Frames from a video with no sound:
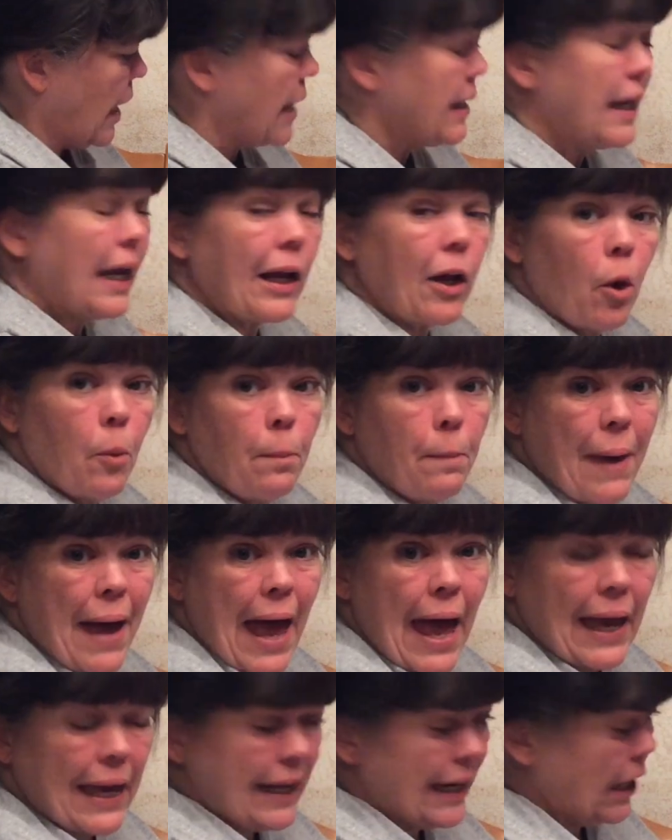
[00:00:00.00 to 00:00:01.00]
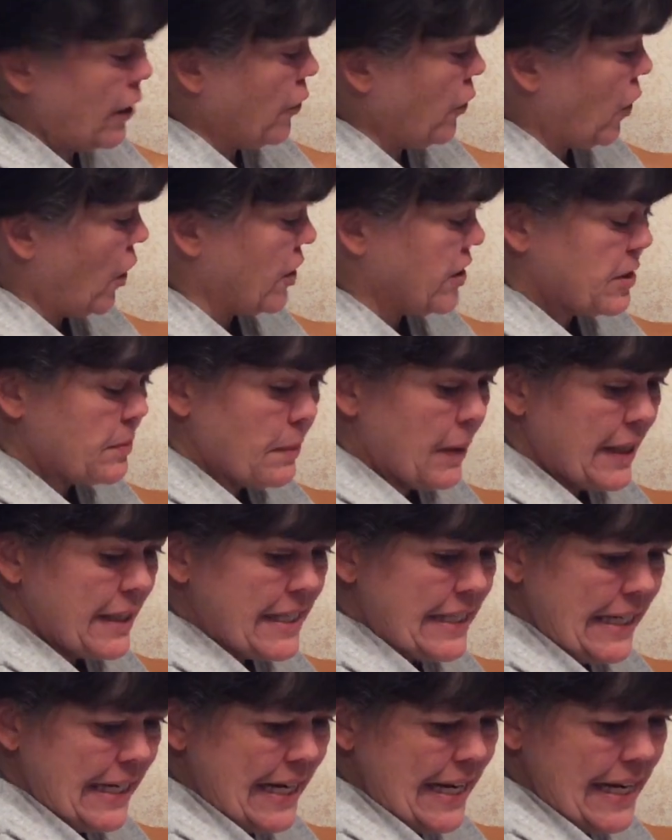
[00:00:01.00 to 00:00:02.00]
And I go back and I cross my
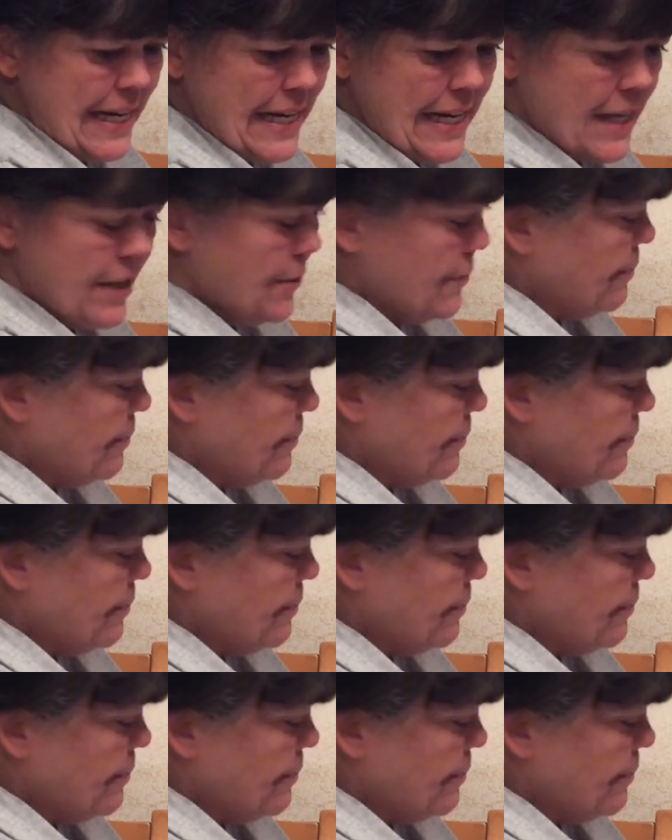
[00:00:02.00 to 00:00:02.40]
T.